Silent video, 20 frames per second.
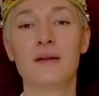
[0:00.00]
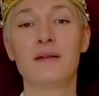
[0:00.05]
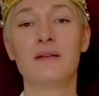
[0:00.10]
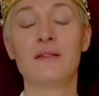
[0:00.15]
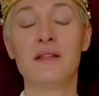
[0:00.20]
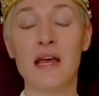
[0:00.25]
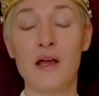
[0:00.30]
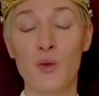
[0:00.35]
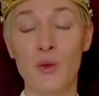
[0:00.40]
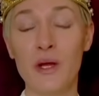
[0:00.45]

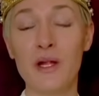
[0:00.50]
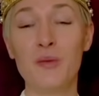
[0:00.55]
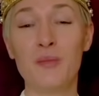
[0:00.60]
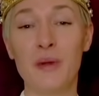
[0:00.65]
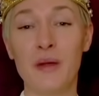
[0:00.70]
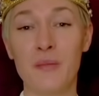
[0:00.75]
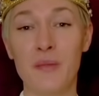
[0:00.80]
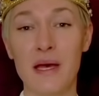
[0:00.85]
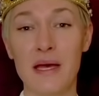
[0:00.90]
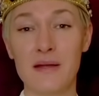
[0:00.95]
they will
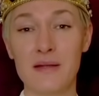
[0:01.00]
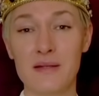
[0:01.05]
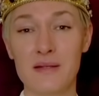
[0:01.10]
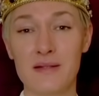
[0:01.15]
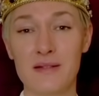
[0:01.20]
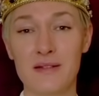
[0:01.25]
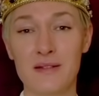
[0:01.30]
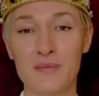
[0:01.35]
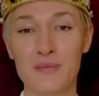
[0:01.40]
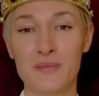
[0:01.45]
be
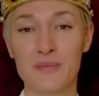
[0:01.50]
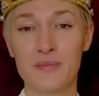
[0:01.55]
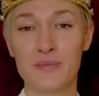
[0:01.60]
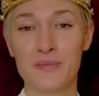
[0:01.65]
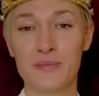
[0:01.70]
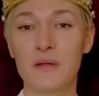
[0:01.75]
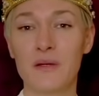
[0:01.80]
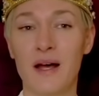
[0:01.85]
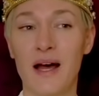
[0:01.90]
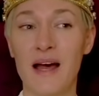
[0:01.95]
missed.
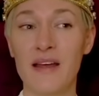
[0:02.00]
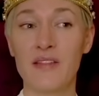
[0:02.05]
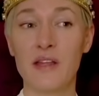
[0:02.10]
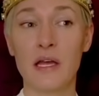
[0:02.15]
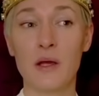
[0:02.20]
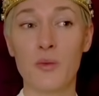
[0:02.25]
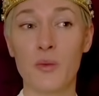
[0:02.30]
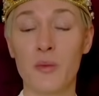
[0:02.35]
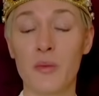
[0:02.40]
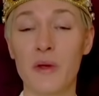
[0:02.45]
I
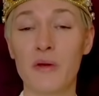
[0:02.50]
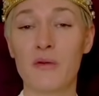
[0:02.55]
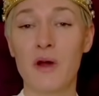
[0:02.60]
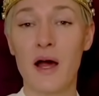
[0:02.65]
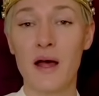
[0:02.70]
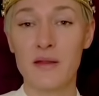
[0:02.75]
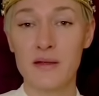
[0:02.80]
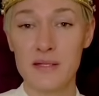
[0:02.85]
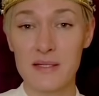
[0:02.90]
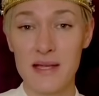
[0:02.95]
think it would be
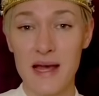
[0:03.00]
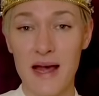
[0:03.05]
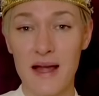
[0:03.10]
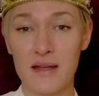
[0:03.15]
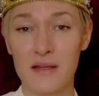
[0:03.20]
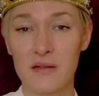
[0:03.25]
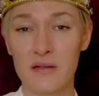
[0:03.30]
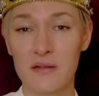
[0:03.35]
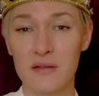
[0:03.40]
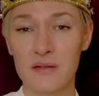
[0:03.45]
rather
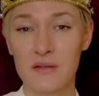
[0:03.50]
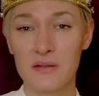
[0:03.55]
sad